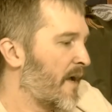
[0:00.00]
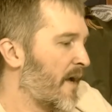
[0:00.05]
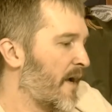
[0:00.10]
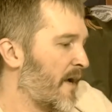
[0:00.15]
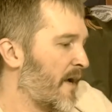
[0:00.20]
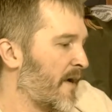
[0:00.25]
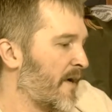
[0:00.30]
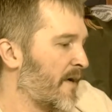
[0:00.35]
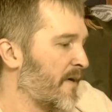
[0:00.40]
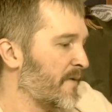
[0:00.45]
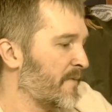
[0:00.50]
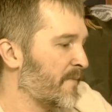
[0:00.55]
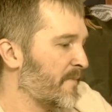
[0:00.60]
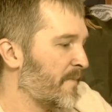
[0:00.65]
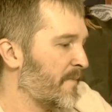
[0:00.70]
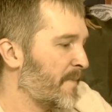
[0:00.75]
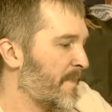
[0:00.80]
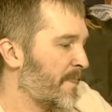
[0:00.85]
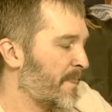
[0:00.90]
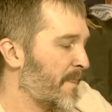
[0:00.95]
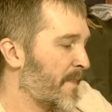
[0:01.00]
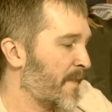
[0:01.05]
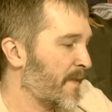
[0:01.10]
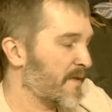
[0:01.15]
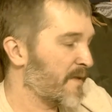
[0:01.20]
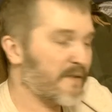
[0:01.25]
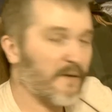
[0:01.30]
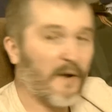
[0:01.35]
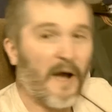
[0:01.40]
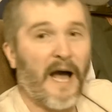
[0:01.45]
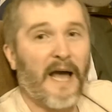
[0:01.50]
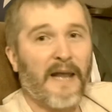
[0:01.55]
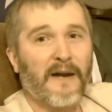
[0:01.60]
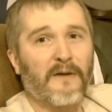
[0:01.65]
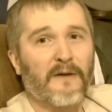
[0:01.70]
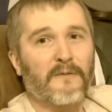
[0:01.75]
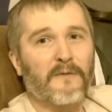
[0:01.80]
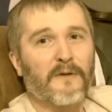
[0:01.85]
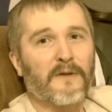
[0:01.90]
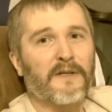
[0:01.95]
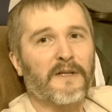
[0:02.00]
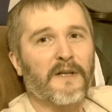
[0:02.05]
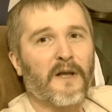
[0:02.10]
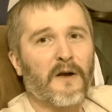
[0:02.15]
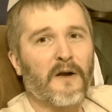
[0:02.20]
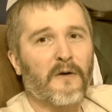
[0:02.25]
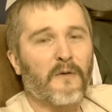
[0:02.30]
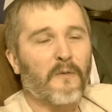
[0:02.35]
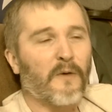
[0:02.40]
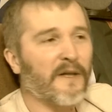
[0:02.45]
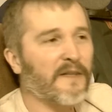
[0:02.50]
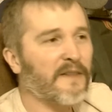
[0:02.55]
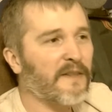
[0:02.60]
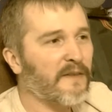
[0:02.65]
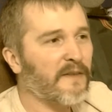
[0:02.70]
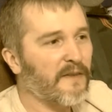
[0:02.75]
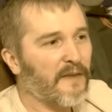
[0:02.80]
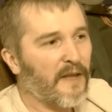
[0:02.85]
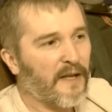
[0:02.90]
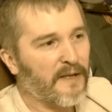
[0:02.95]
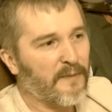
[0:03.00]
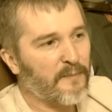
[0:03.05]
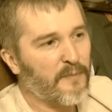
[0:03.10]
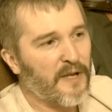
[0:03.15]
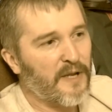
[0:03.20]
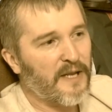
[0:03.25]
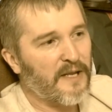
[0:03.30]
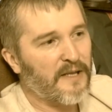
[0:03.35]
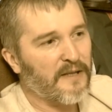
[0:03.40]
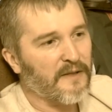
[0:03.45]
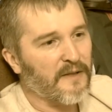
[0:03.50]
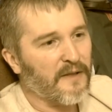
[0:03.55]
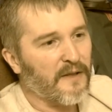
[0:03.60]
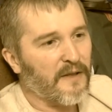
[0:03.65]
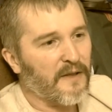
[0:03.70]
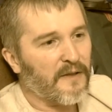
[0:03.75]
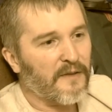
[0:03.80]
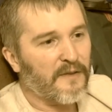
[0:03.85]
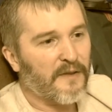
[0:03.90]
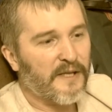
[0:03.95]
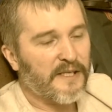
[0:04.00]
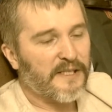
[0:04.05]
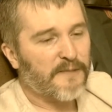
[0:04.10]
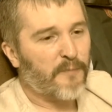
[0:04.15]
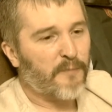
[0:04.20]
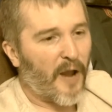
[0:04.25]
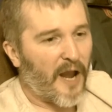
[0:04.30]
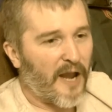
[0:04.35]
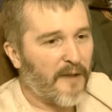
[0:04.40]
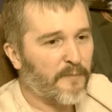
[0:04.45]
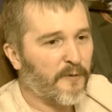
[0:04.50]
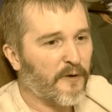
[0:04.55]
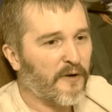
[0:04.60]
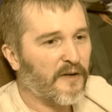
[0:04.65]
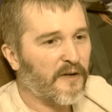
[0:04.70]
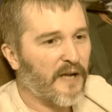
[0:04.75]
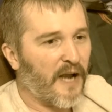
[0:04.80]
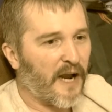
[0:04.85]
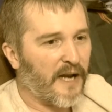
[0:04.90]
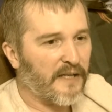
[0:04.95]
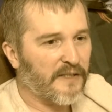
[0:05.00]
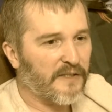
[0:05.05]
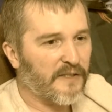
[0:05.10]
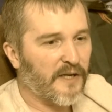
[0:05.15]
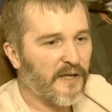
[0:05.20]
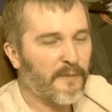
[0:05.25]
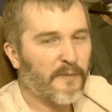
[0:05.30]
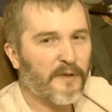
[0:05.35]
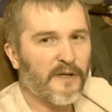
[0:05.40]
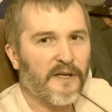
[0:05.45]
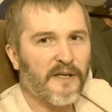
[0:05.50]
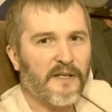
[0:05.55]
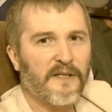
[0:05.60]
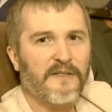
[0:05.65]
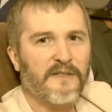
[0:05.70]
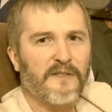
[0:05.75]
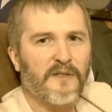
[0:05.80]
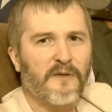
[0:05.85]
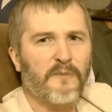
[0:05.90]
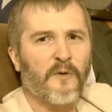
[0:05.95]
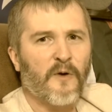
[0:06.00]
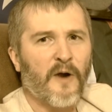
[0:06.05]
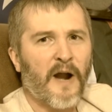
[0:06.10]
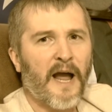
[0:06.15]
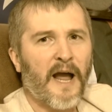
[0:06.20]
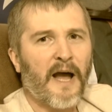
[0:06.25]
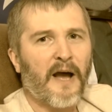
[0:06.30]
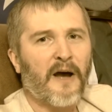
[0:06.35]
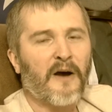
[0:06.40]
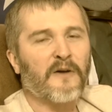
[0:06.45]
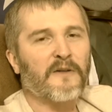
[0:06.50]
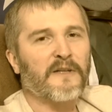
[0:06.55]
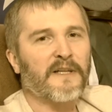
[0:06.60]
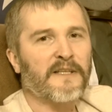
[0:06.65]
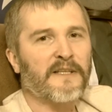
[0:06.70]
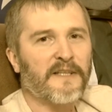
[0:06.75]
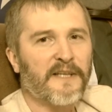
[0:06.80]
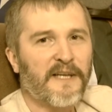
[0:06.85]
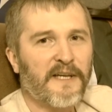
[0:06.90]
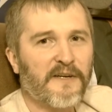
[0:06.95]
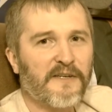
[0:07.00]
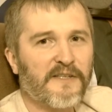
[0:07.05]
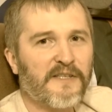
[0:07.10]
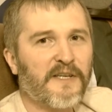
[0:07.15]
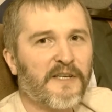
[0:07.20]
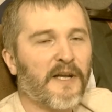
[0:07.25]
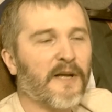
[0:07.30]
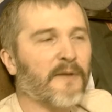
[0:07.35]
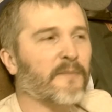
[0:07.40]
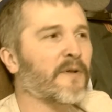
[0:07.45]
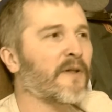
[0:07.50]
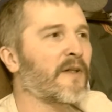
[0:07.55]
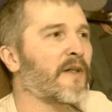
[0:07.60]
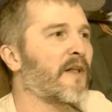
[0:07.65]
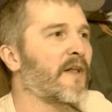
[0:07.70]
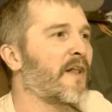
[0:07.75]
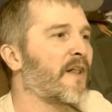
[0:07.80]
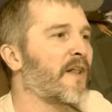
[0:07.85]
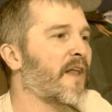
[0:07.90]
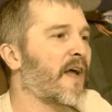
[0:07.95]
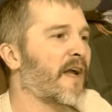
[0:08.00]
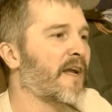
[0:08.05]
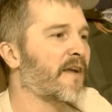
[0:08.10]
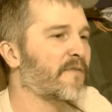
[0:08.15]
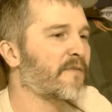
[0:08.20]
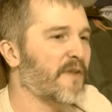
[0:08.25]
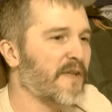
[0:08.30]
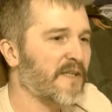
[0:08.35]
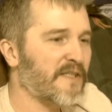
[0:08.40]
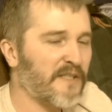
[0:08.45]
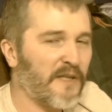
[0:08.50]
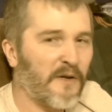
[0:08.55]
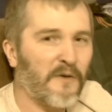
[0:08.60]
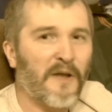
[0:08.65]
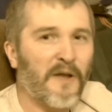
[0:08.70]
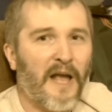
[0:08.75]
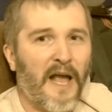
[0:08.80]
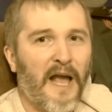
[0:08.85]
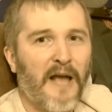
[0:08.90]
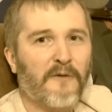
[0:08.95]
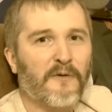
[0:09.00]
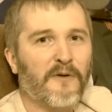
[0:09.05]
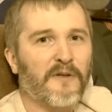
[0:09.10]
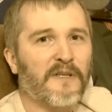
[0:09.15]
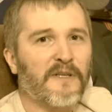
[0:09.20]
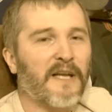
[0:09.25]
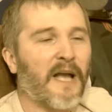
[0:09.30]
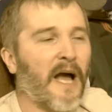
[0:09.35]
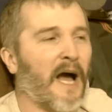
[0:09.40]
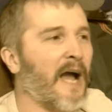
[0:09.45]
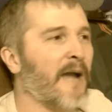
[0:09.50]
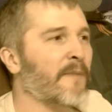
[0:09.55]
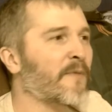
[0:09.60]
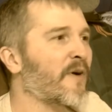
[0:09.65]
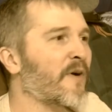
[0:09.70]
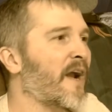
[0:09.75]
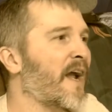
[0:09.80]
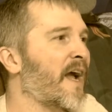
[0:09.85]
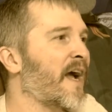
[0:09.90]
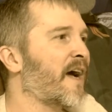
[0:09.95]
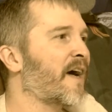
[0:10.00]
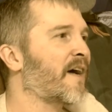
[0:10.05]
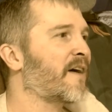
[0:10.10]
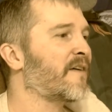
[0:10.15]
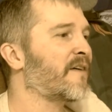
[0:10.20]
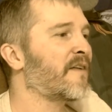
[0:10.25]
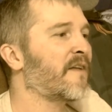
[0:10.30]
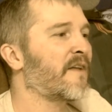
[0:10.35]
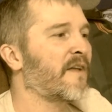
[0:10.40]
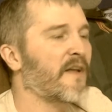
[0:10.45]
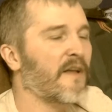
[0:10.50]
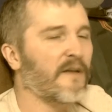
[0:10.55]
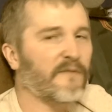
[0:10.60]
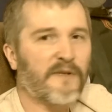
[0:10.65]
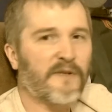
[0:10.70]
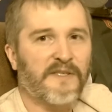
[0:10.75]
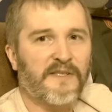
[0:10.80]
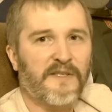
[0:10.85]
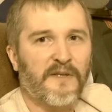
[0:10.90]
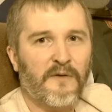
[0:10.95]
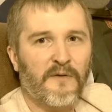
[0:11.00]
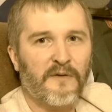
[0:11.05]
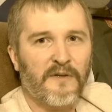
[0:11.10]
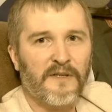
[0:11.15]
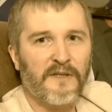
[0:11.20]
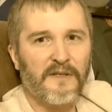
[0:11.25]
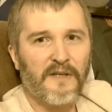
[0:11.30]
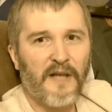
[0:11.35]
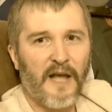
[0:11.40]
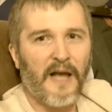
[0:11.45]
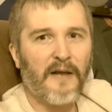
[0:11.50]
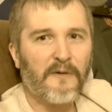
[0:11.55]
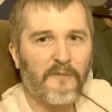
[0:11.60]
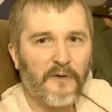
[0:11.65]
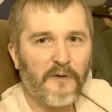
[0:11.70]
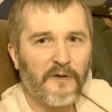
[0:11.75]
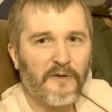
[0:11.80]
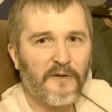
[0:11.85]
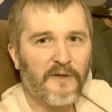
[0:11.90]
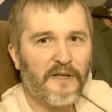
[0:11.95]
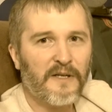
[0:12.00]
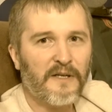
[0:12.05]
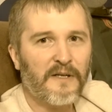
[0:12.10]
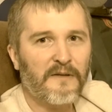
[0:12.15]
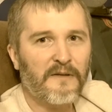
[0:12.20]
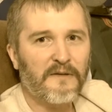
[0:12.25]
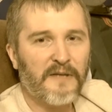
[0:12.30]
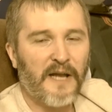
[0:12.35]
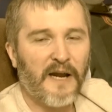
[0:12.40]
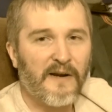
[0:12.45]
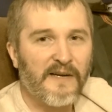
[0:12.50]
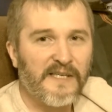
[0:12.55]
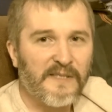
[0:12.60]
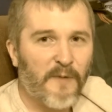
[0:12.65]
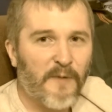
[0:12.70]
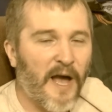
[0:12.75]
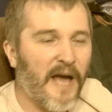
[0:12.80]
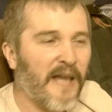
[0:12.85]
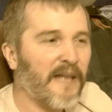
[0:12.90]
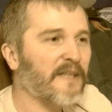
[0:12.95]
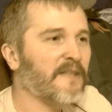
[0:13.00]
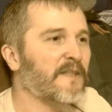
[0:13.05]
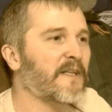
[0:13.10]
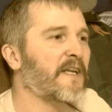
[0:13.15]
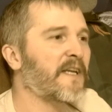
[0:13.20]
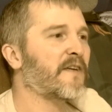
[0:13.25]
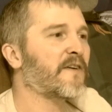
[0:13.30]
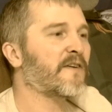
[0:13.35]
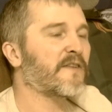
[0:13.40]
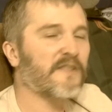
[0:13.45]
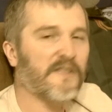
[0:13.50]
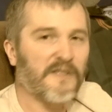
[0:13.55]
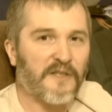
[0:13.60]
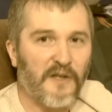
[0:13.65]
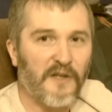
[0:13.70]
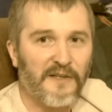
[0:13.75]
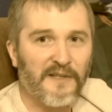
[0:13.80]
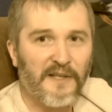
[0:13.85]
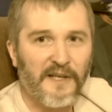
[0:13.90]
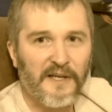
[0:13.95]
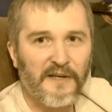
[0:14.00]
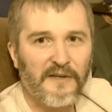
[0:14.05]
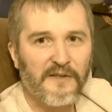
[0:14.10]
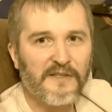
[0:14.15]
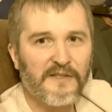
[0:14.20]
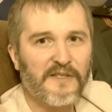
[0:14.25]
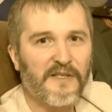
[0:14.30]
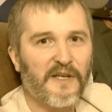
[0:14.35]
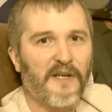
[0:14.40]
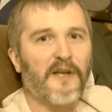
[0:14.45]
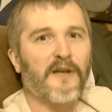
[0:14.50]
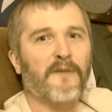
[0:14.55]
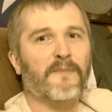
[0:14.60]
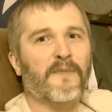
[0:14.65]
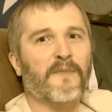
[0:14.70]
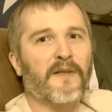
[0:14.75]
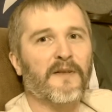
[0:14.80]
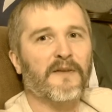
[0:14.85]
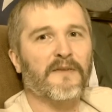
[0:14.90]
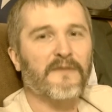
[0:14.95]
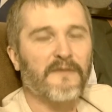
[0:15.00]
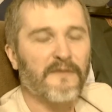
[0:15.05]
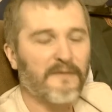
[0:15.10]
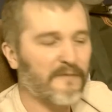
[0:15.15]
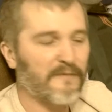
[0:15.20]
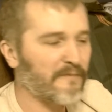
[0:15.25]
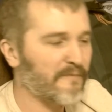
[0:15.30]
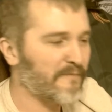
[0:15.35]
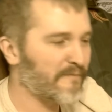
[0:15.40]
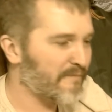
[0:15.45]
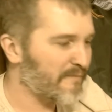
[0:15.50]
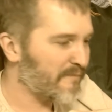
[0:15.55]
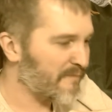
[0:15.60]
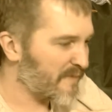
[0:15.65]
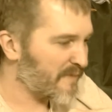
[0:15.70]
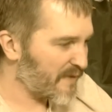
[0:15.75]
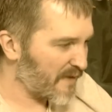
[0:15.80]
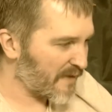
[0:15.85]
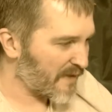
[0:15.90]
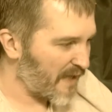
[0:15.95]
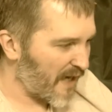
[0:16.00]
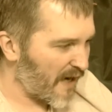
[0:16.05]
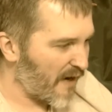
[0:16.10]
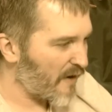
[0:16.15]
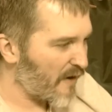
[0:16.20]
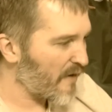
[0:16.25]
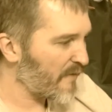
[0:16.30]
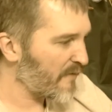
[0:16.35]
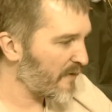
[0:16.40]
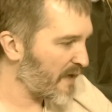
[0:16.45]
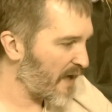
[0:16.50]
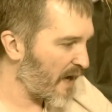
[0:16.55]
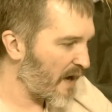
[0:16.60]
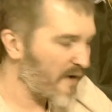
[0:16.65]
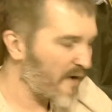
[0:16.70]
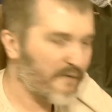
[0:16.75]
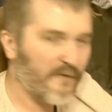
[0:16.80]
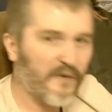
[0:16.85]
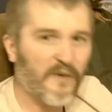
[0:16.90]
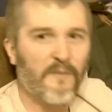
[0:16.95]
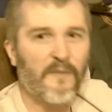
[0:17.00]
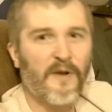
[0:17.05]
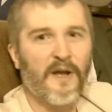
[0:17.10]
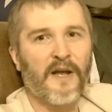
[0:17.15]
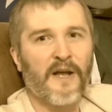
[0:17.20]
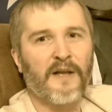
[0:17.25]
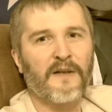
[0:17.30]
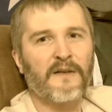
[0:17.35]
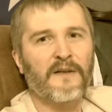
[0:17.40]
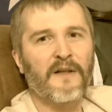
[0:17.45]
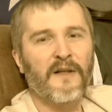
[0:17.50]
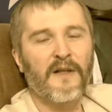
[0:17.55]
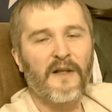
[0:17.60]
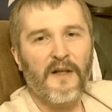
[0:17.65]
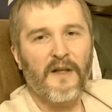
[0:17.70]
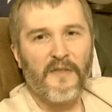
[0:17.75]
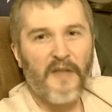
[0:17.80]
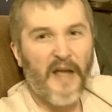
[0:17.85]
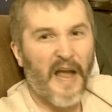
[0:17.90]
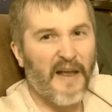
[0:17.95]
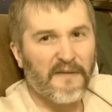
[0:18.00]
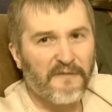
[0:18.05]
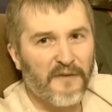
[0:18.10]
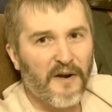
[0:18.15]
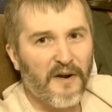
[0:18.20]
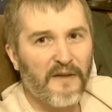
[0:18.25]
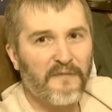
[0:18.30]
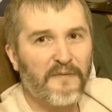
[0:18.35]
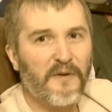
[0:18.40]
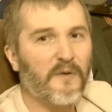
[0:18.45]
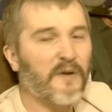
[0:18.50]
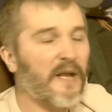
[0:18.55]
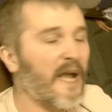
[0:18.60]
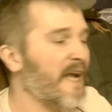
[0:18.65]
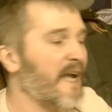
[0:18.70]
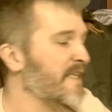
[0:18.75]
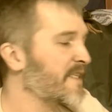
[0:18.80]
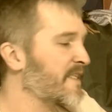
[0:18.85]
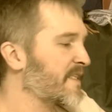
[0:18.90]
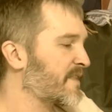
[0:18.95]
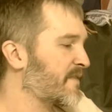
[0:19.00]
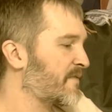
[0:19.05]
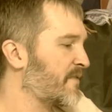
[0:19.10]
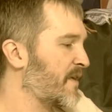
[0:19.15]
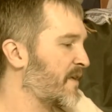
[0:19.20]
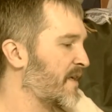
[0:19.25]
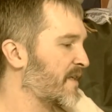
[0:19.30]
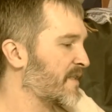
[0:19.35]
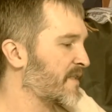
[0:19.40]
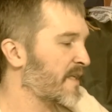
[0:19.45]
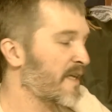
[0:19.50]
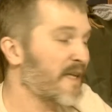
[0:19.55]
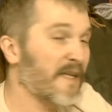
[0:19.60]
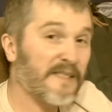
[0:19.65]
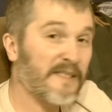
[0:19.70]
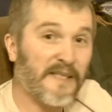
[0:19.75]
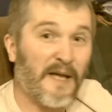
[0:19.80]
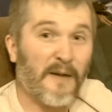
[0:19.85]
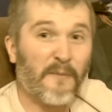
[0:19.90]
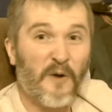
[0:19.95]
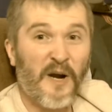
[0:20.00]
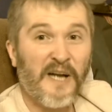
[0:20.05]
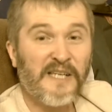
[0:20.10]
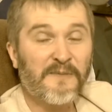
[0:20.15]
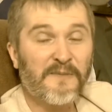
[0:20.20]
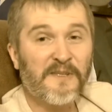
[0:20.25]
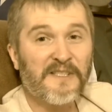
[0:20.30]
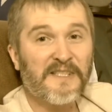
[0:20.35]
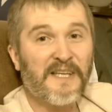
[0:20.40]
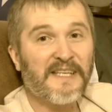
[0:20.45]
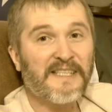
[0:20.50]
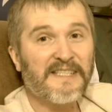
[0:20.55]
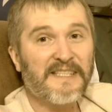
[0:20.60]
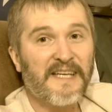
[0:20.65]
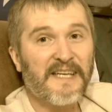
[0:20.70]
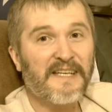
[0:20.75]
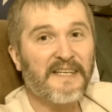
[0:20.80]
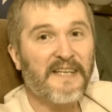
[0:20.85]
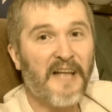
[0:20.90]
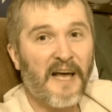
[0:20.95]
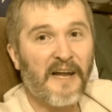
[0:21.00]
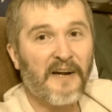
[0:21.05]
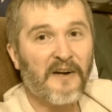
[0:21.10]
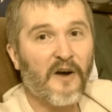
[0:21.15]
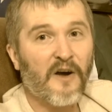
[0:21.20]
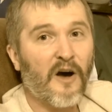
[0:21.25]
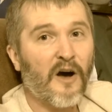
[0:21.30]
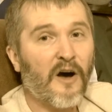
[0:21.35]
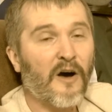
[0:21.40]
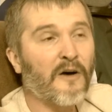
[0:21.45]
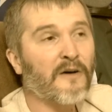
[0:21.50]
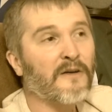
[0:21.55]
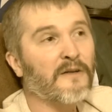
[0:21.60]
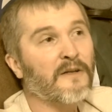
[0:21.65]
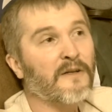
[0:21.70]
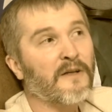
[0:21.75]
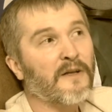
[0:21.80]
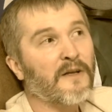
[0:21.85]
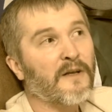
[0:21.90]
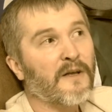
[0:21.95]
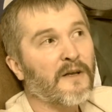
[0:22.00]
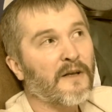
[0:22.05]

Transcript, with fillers: Uh, so I don't really know what that could be. This paper kind of attributed it to morale and leadership. Like if this unit had really high morale, if this unit had really charismatic leaders, good leadership that took care of and cared for the men, they had very few cases of this. Some regiments, like I said, none at all.